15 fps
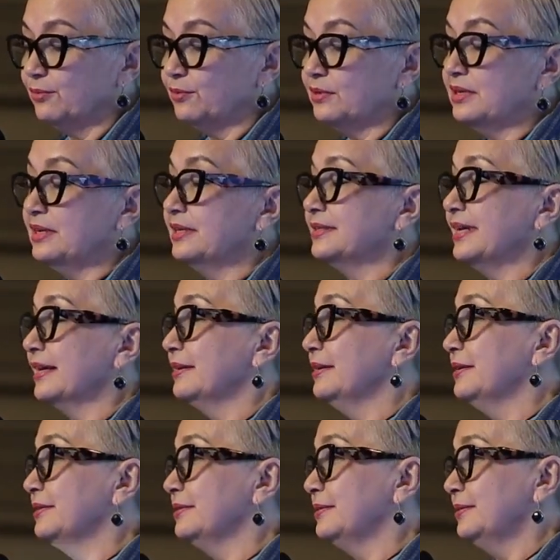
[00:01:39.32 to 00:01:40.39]
Prunding
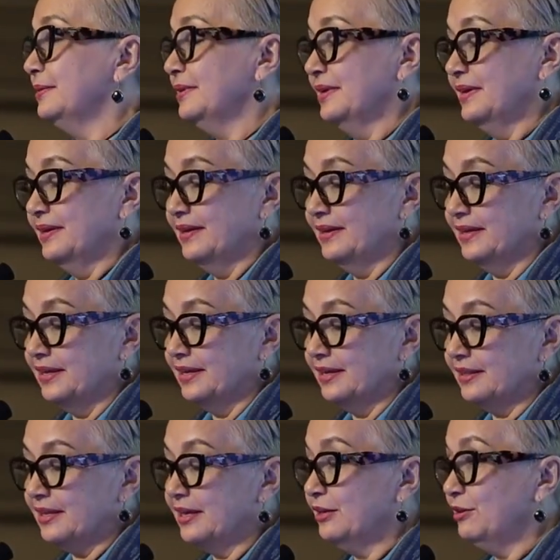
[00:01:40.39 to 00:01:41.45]
Technical,
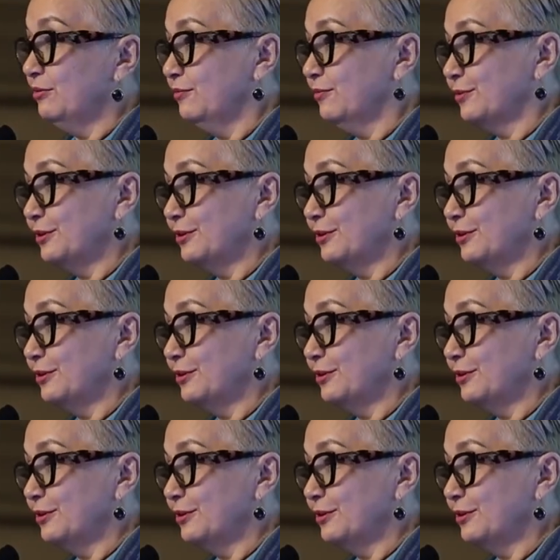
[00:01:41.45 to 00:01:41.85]
thank you for